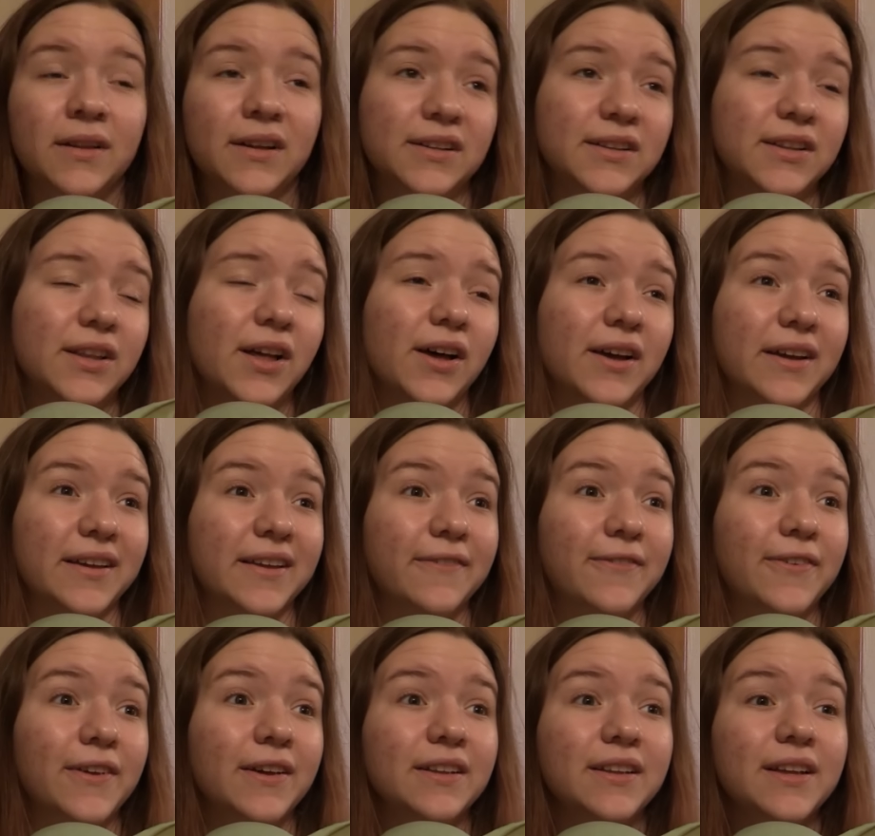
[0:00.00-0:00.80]
Look,
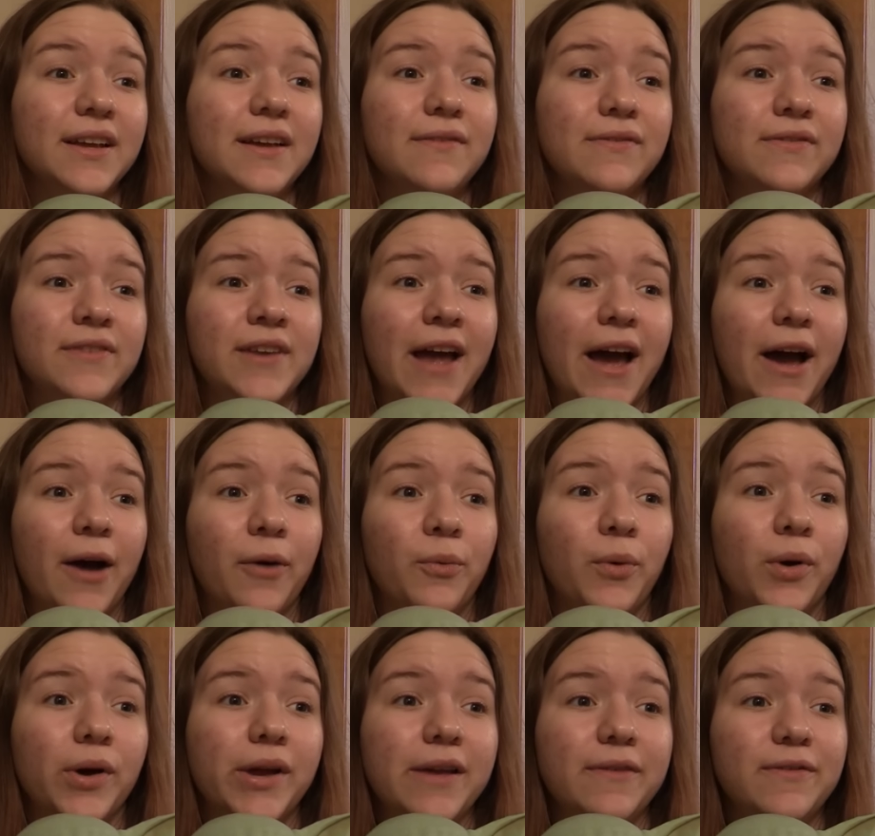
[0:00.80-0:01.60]
if you leave now,
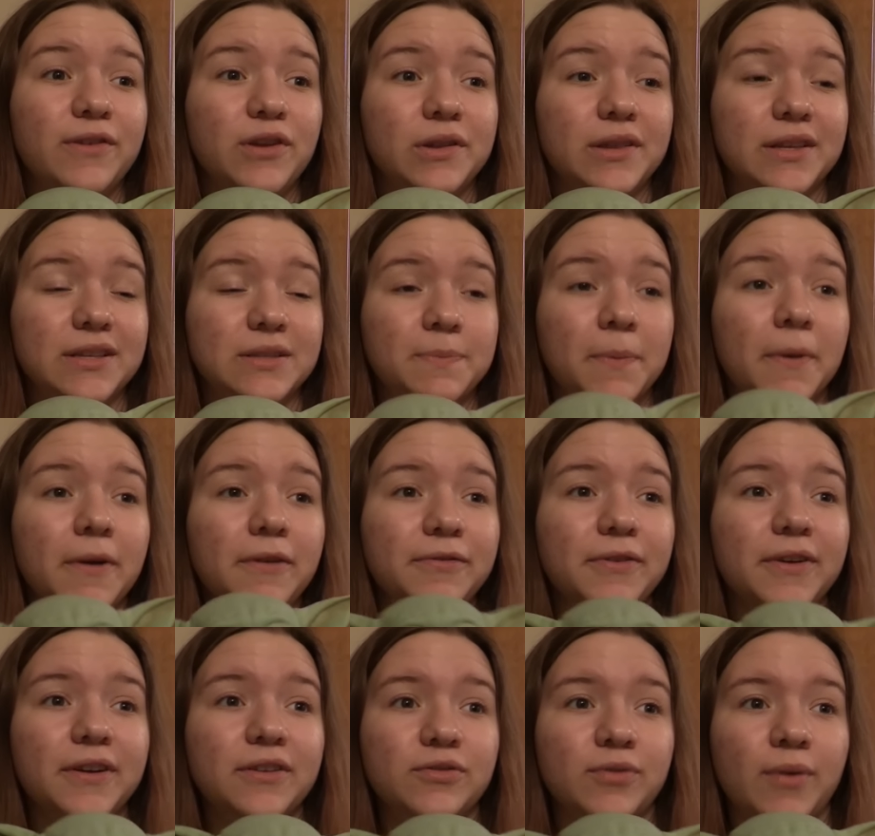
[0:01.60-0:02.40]
we'll give you this
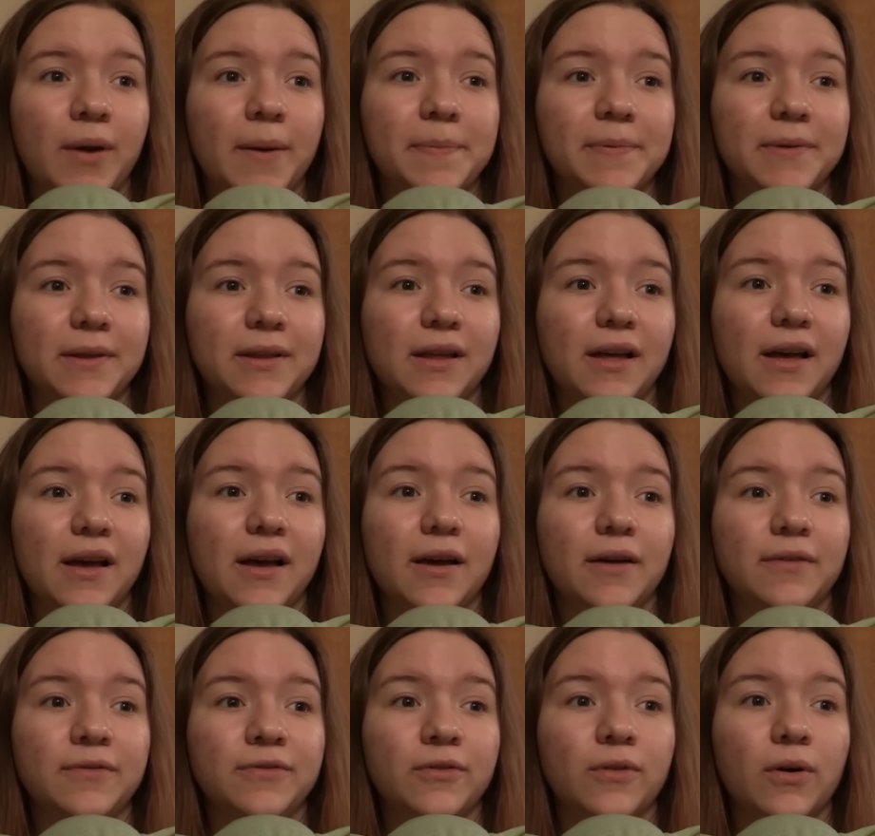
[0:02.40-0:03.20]
perfect replica
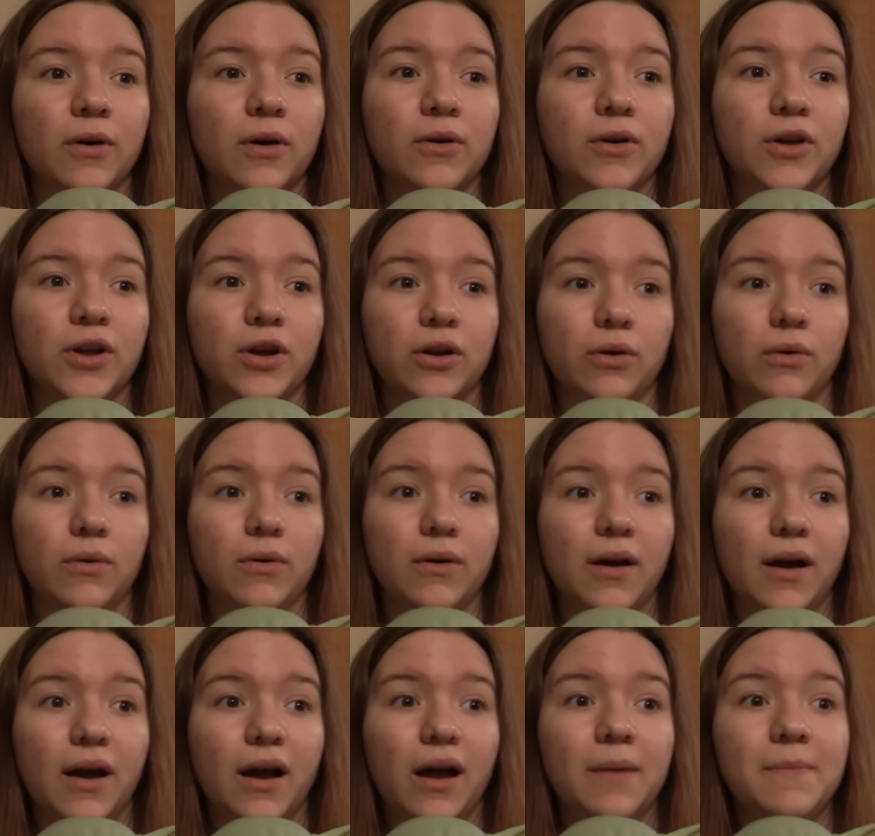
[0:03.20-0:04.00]
of Grogu.
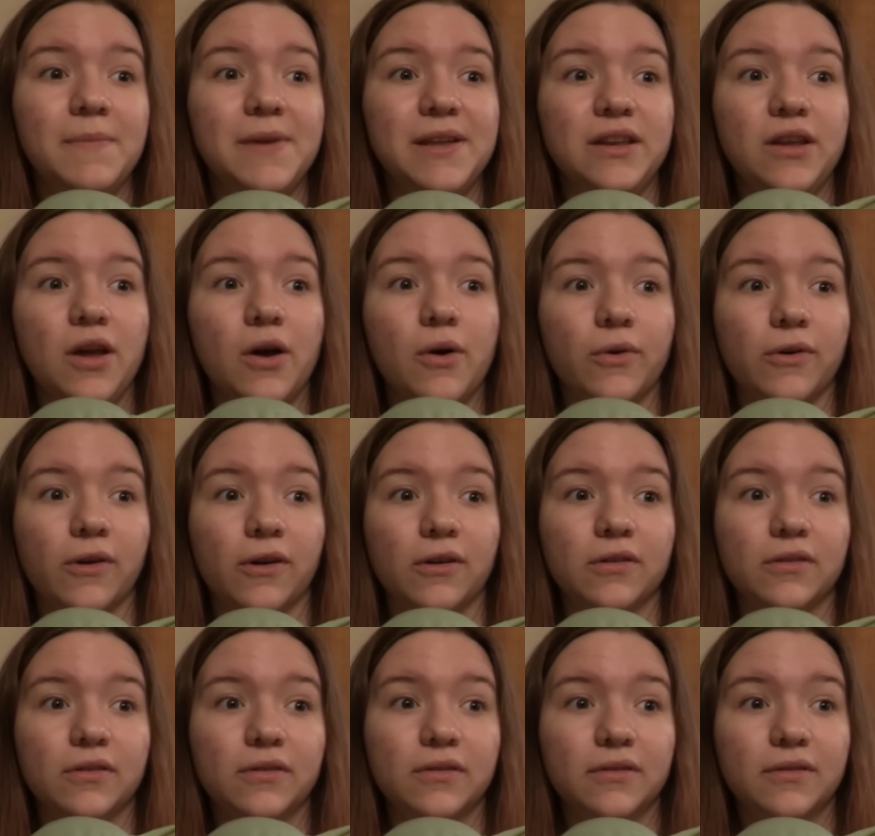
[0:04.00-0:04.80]
I mean
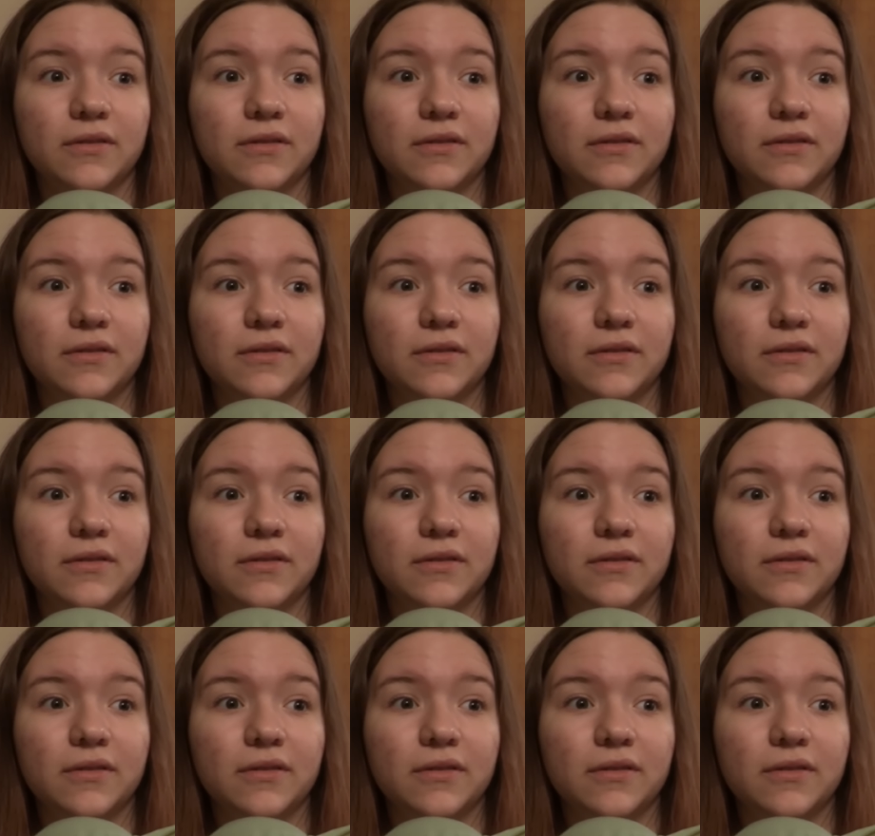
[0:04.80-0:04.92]
yogurt.